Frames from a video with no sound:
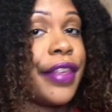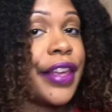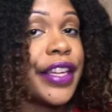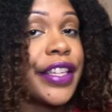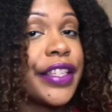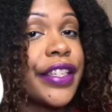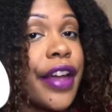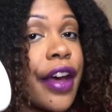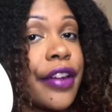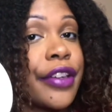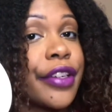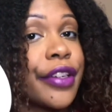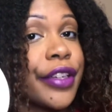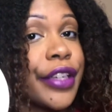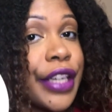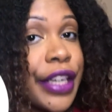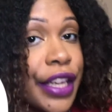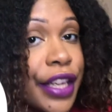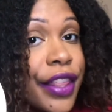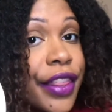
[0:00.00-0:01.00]
this
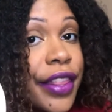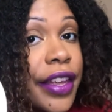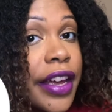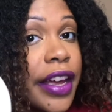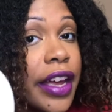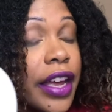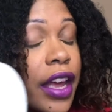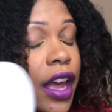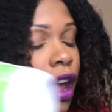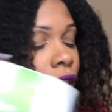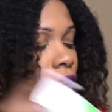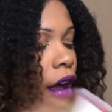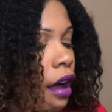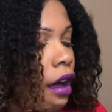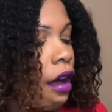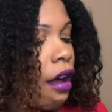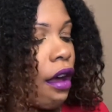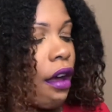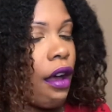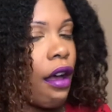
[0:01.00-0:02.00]
underneath it,
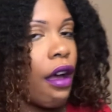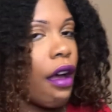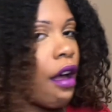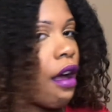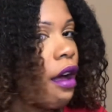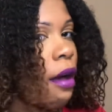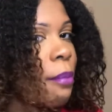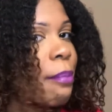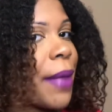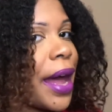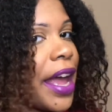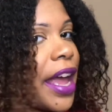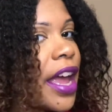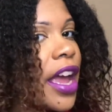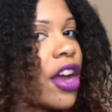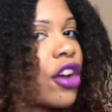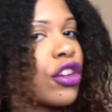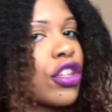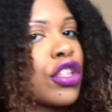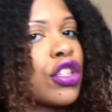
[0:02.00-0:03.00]
my
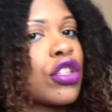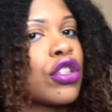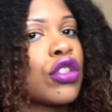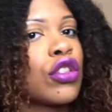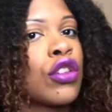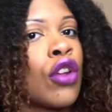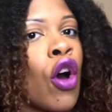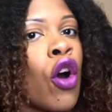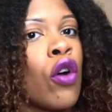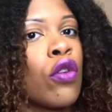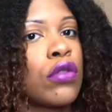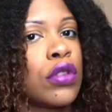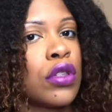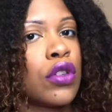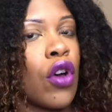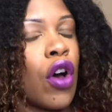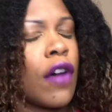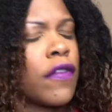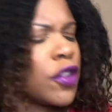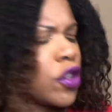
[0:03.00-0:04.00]
hair is so
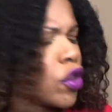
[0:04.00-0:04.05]
soft.